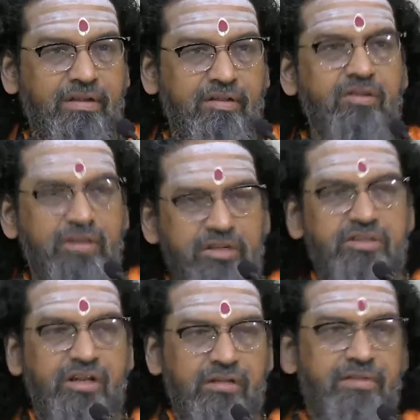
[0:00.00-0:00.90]

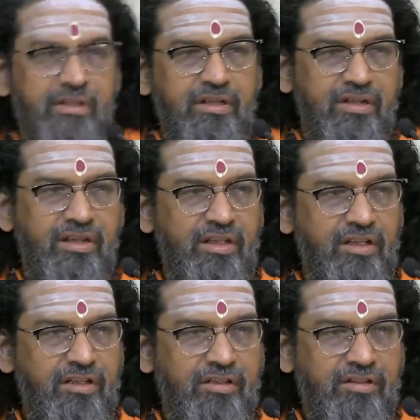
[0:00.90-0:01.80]
Initially when they are,
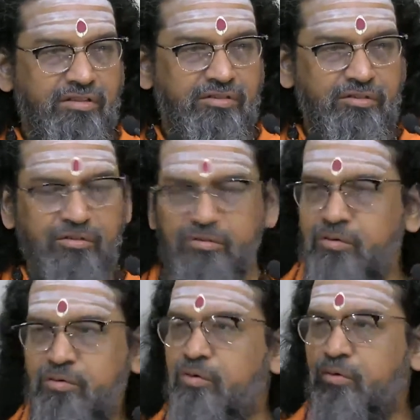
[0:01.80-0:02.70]
so you
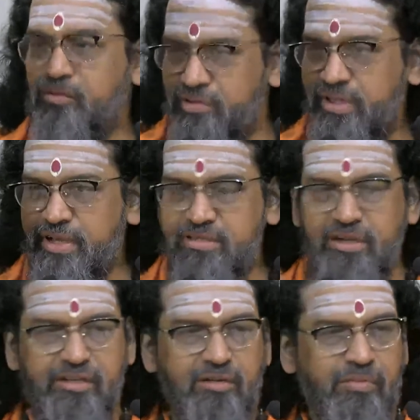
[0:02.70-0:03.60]
go at
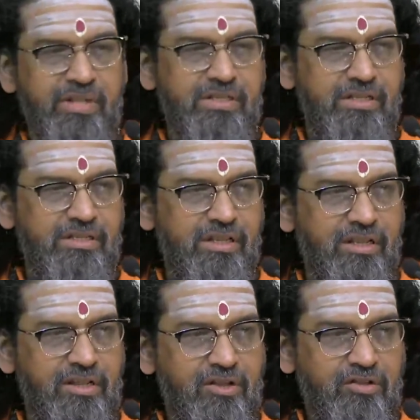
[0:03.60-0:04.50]
certain places.
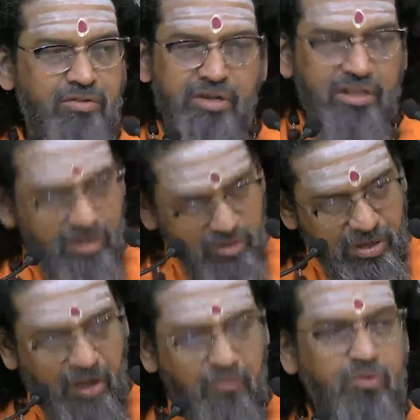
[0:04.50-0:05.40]
So he doesn't know
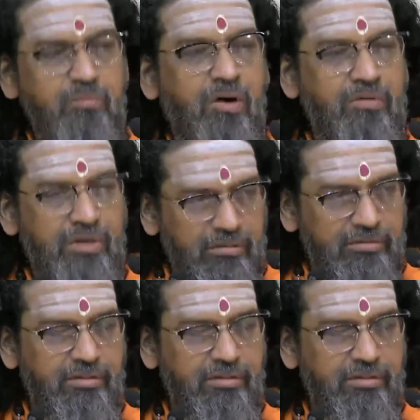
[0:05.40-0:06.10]
how to bow down.